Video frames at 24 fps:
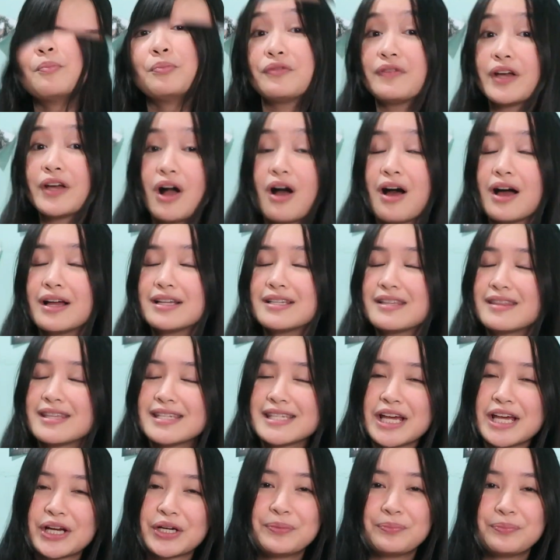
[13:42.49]
Moving on to the
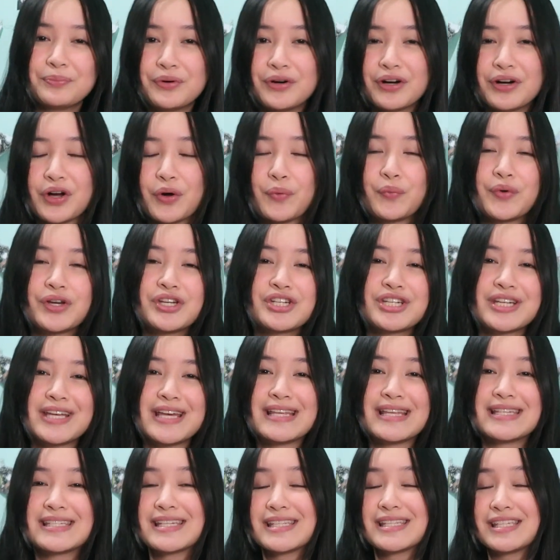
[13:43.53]
second book, which
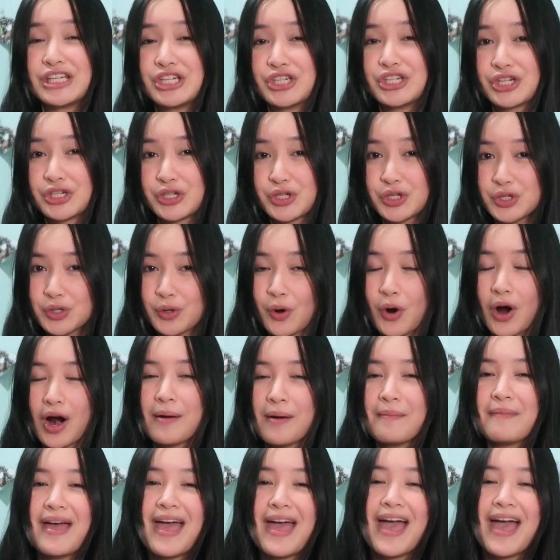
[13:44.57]
is Siege and Storm,